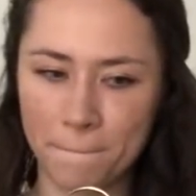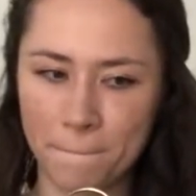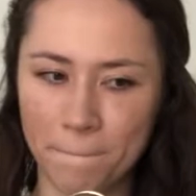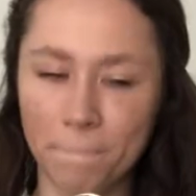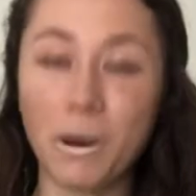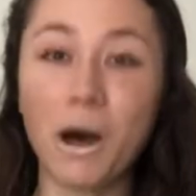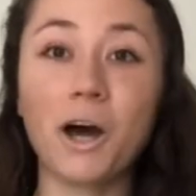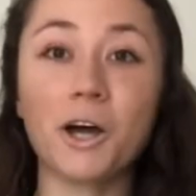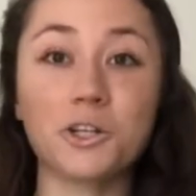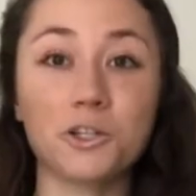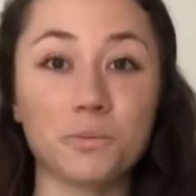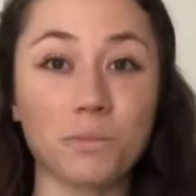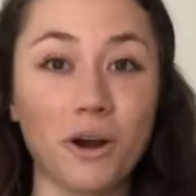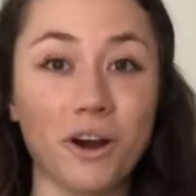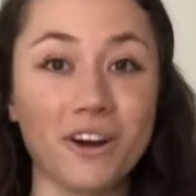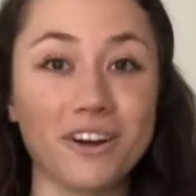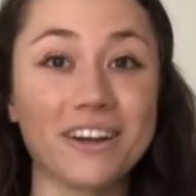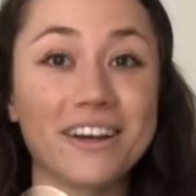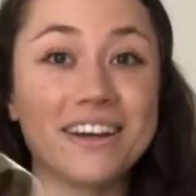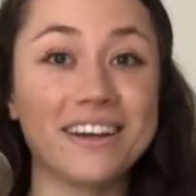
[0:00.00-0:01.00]

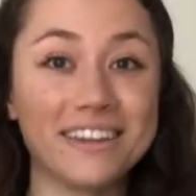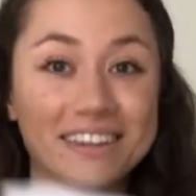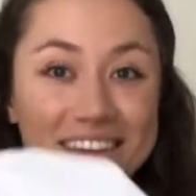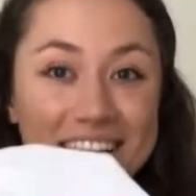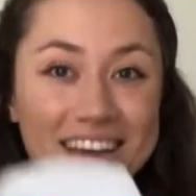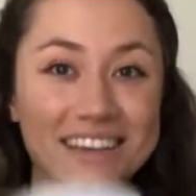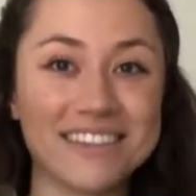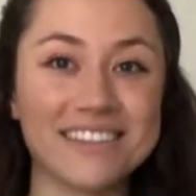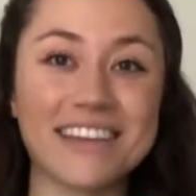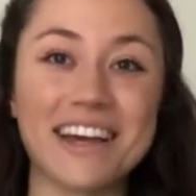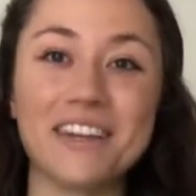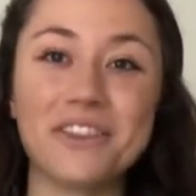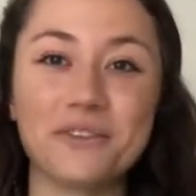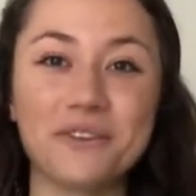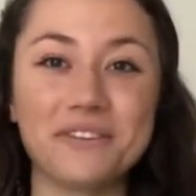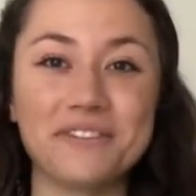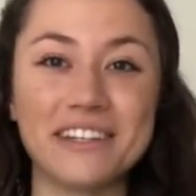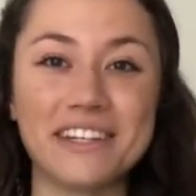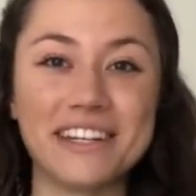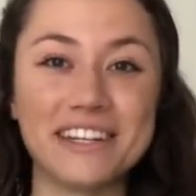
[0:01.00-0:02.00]
Poshmark. Yes, I
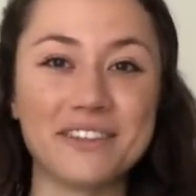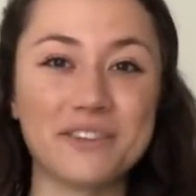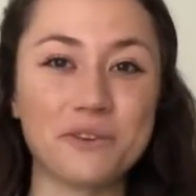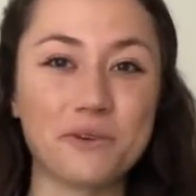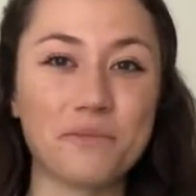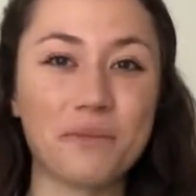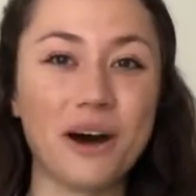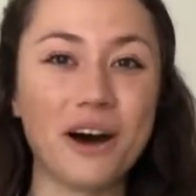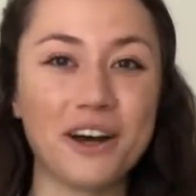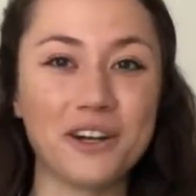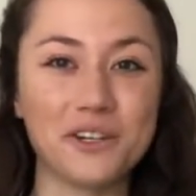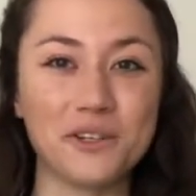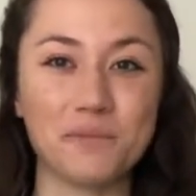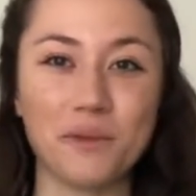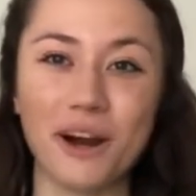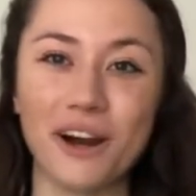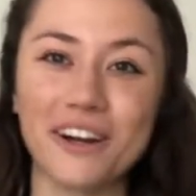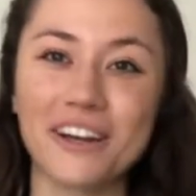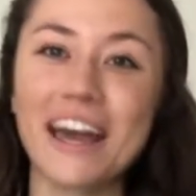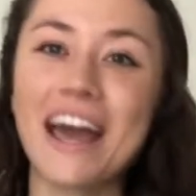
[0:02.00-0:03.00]
thrifted it through
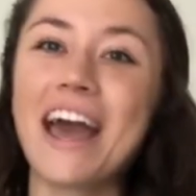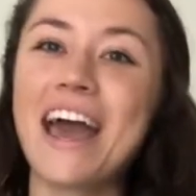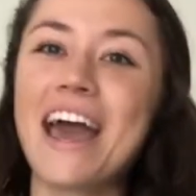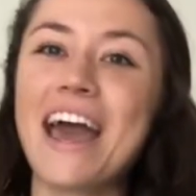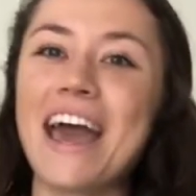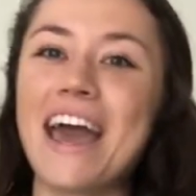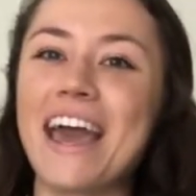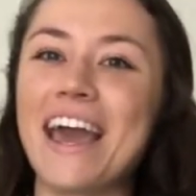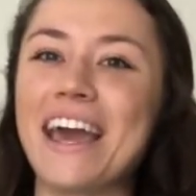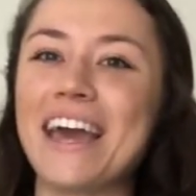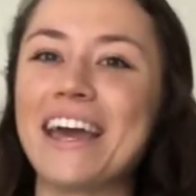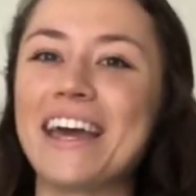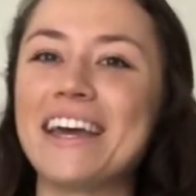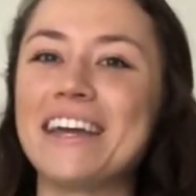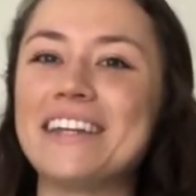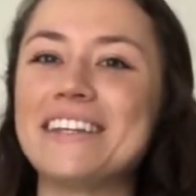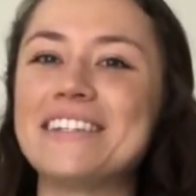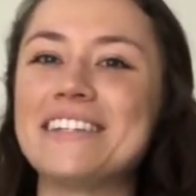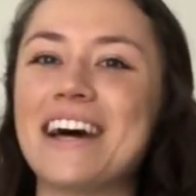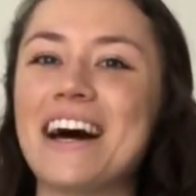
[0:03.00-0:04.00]
Poshmark,
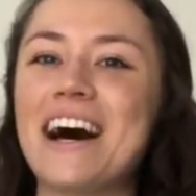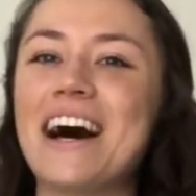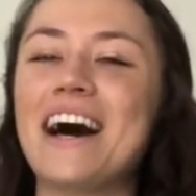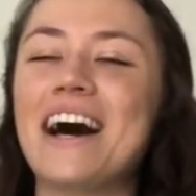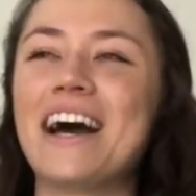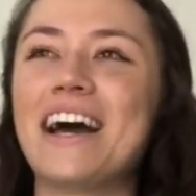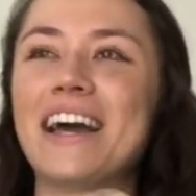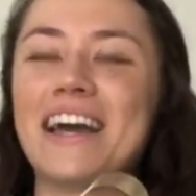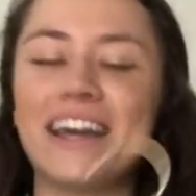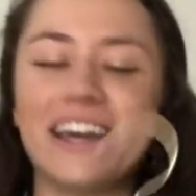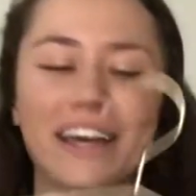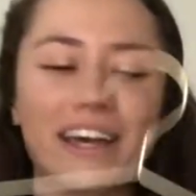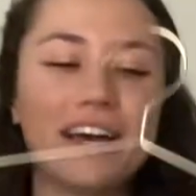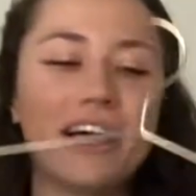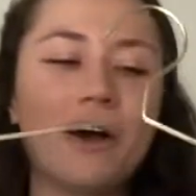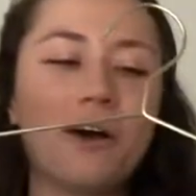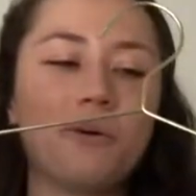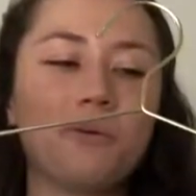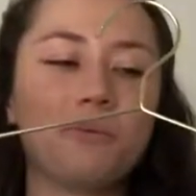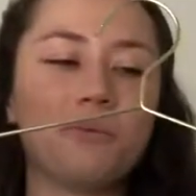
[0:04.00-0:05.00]
and I
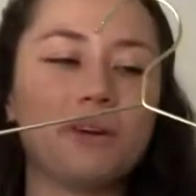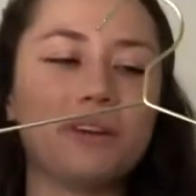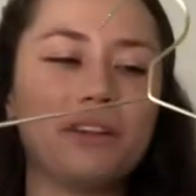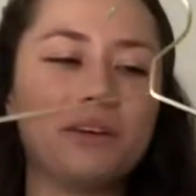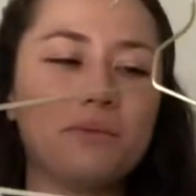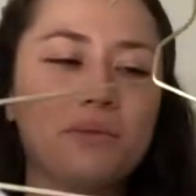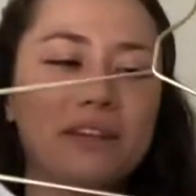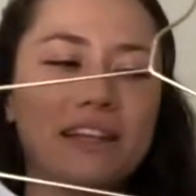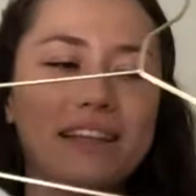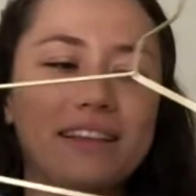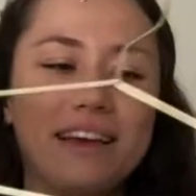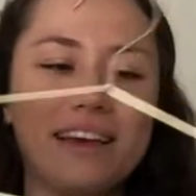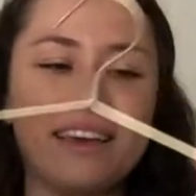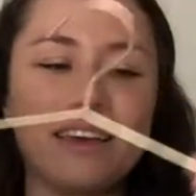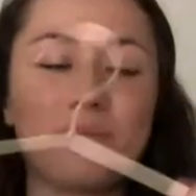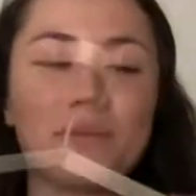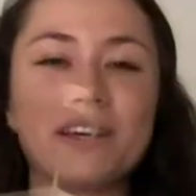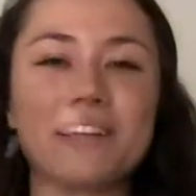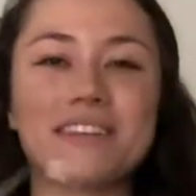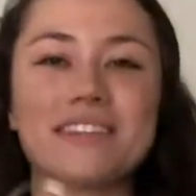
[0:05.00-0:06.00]
really like it
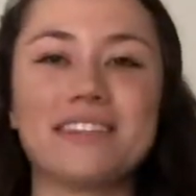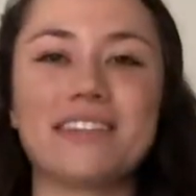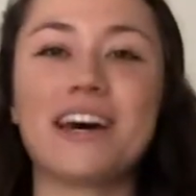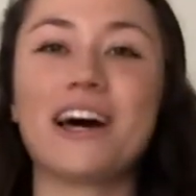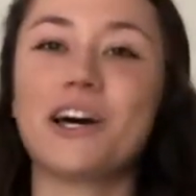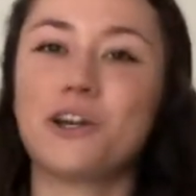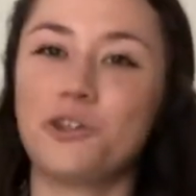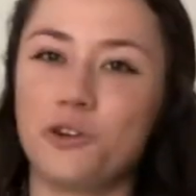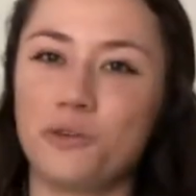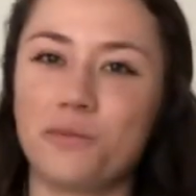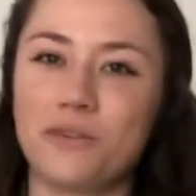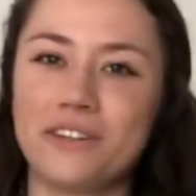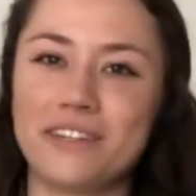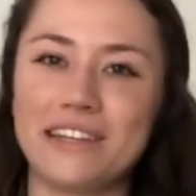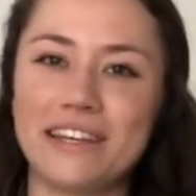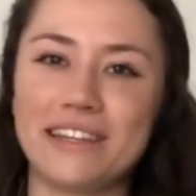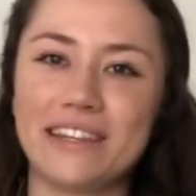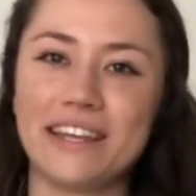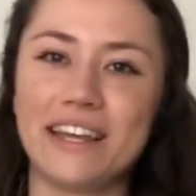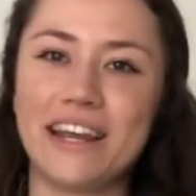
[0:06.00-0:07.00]
because it's
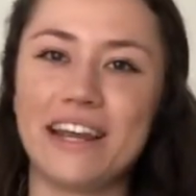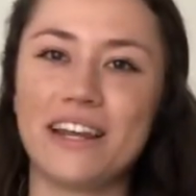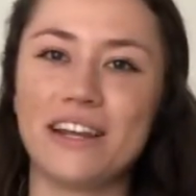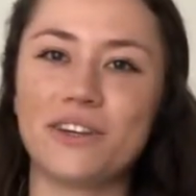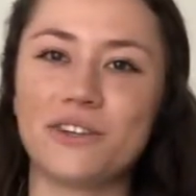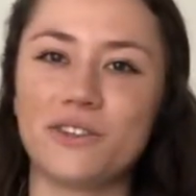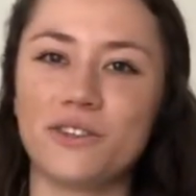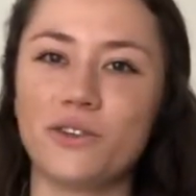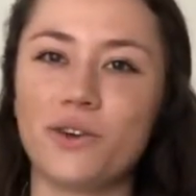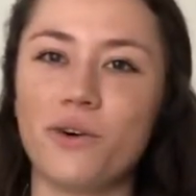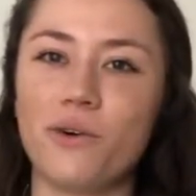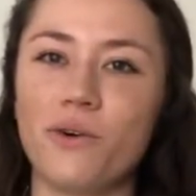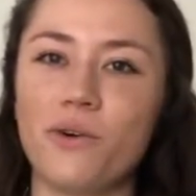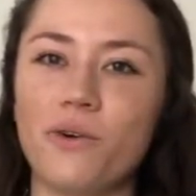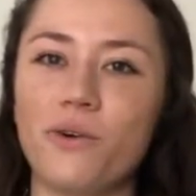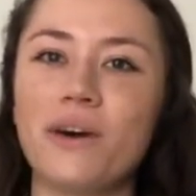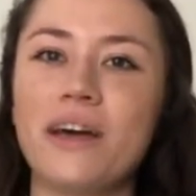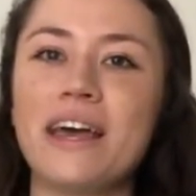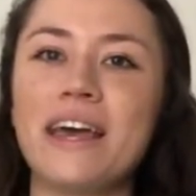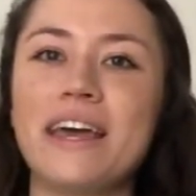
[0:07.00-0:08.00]
100% linen, so
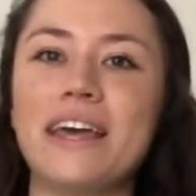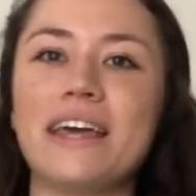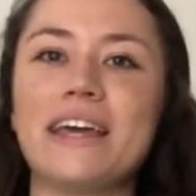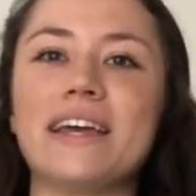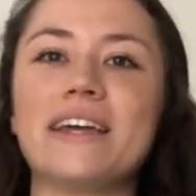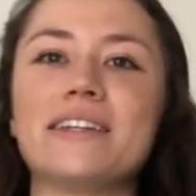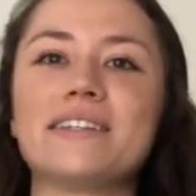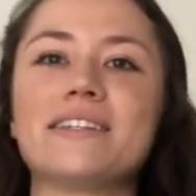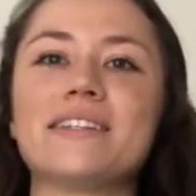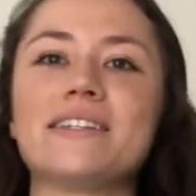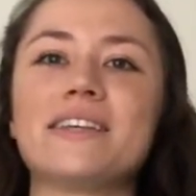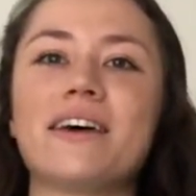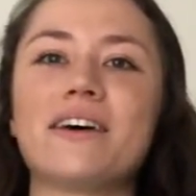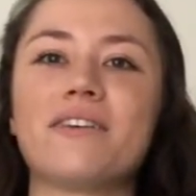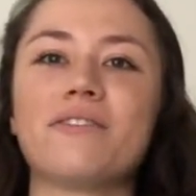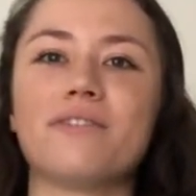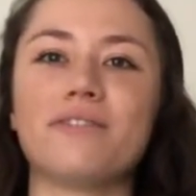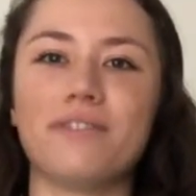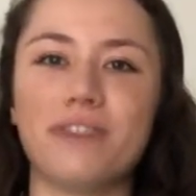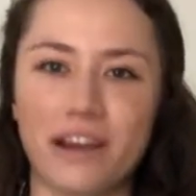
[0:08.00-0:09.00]
it's
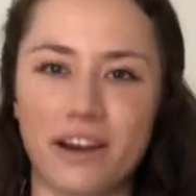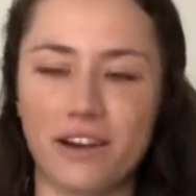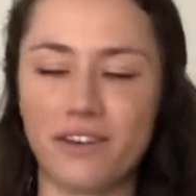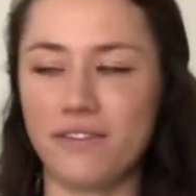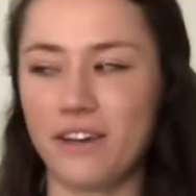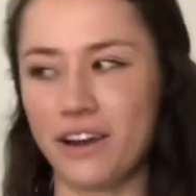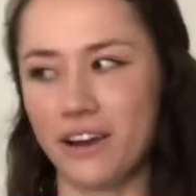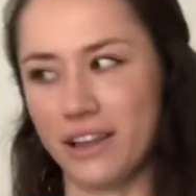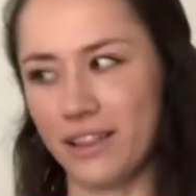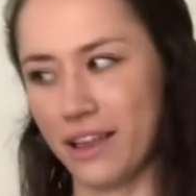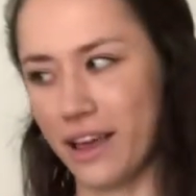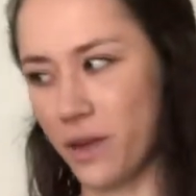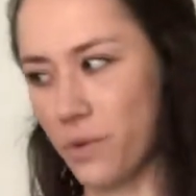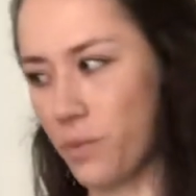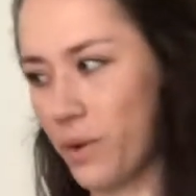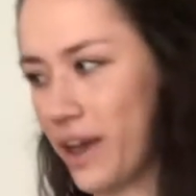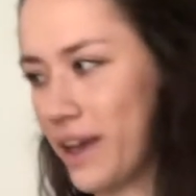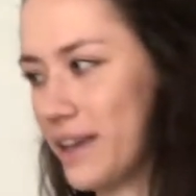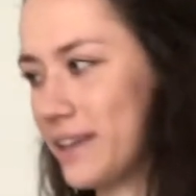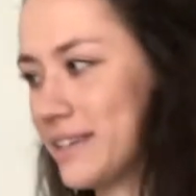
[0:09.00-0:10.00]
very
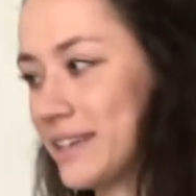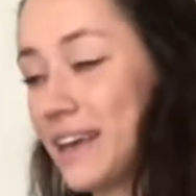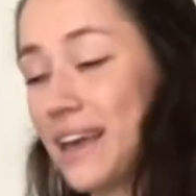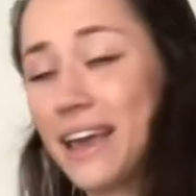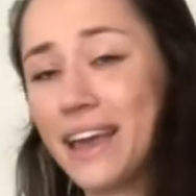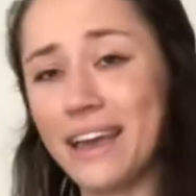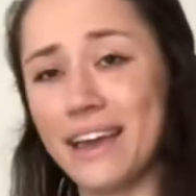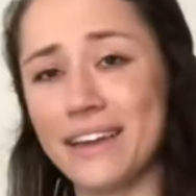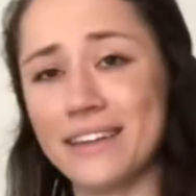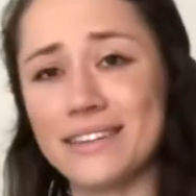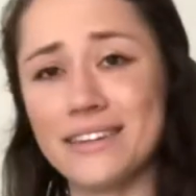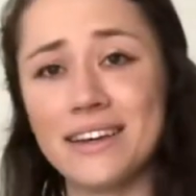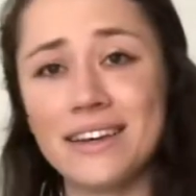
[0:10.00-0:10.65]
lightweight and